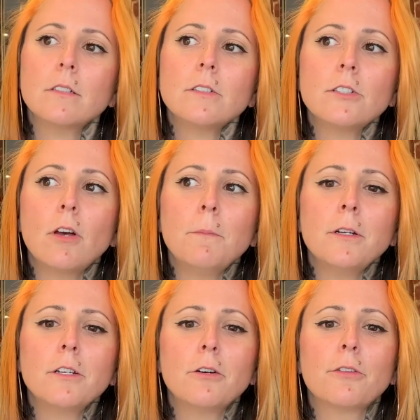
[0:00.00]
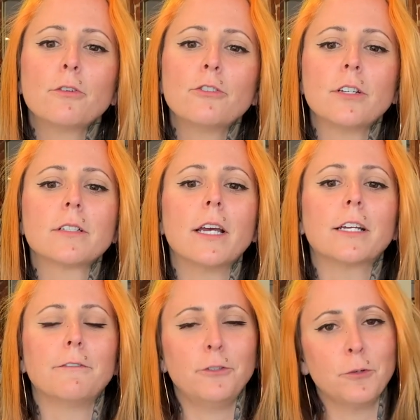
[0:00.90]
So I'm gonna go through just like
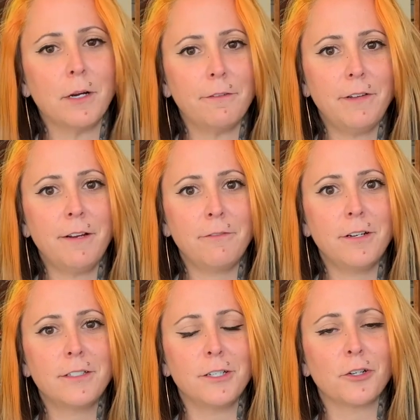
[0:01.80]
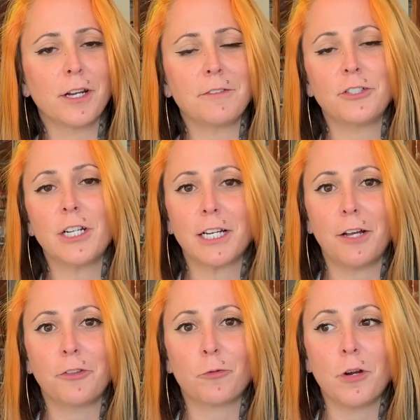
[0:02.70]
a few of my favorites and you're gonna have to check
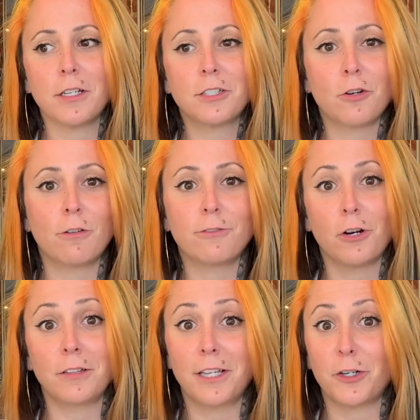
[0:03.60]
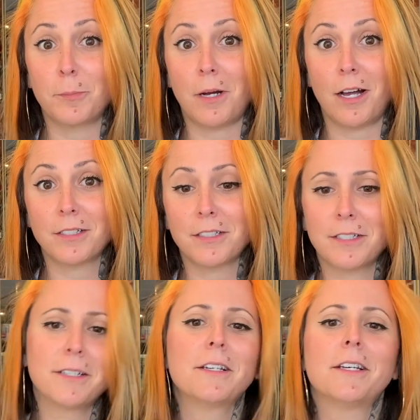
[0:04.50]
out the rest over on Letterboxd.
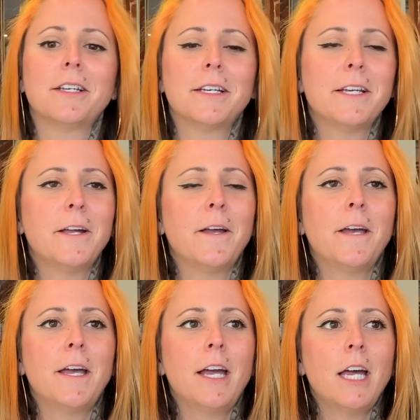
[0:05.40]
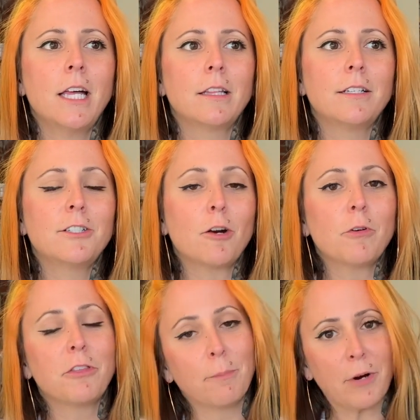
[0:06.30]
Let's start
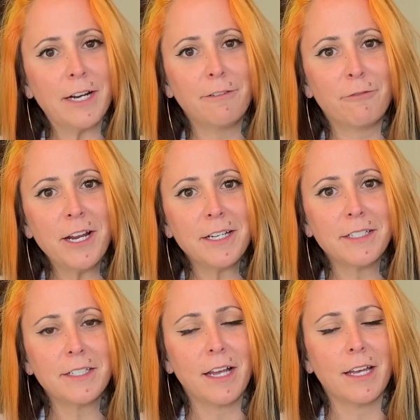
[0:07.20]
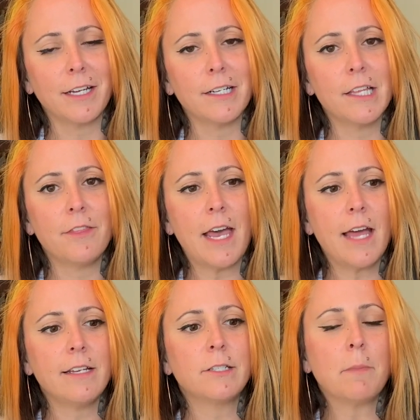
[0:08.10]
with The Bride of Frankenstein.
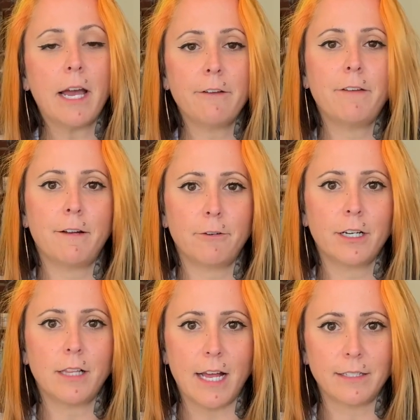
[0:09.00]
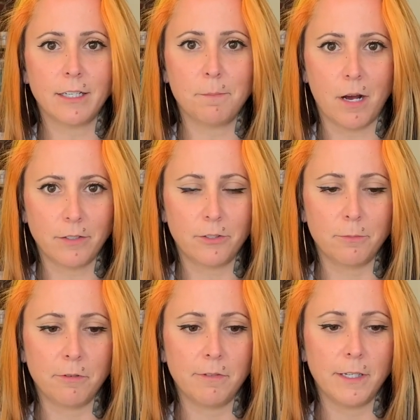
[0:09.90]
That is my favorite classic monster
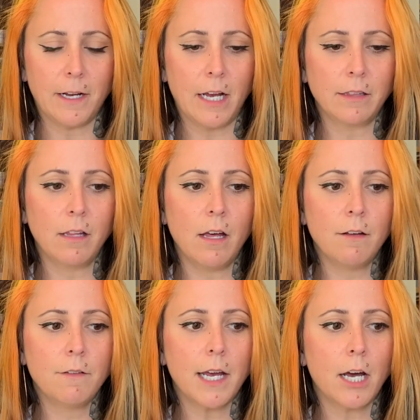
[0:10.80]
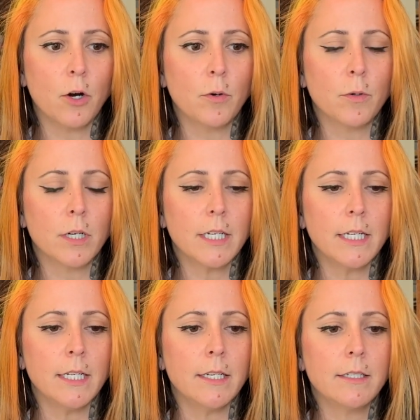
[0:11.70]
movie. I love how
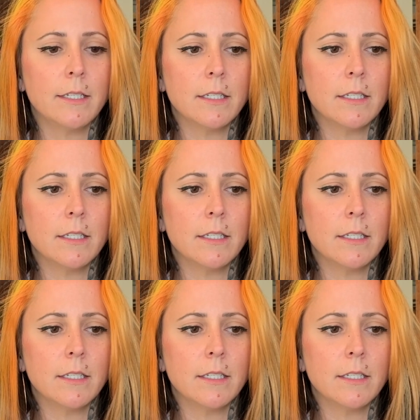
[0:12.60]
it